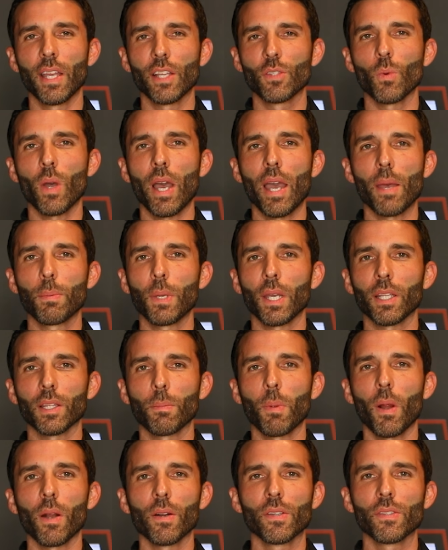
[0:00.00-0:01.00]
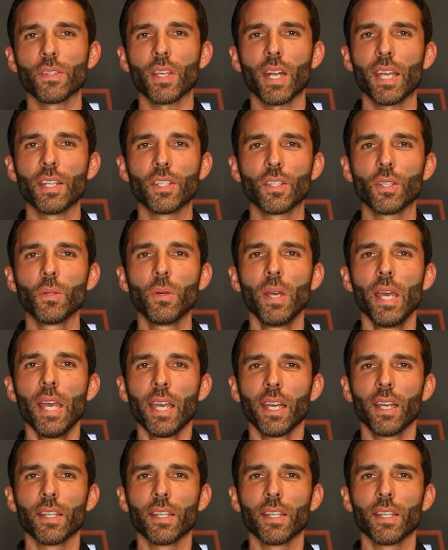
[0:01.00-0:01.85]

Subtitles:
That's why I pick the partners that I do,